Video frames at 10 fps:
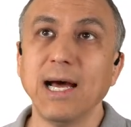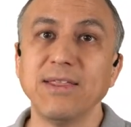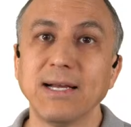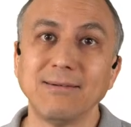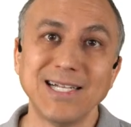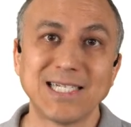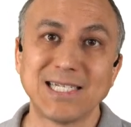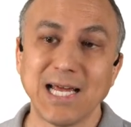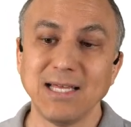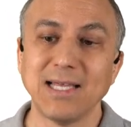And then
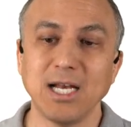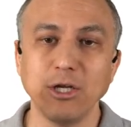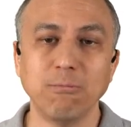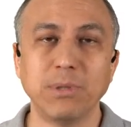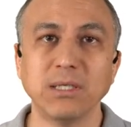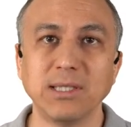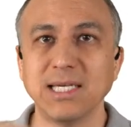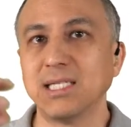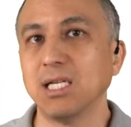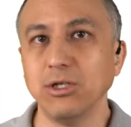let's say that you
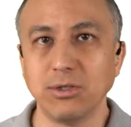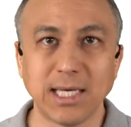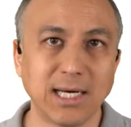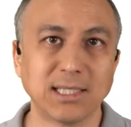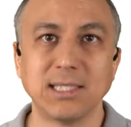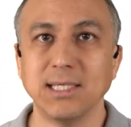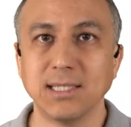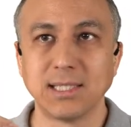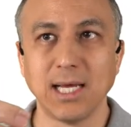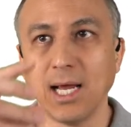build this and you test
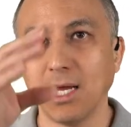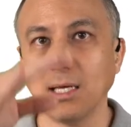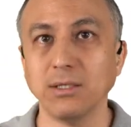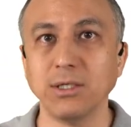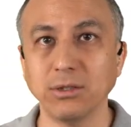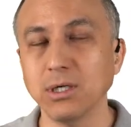this and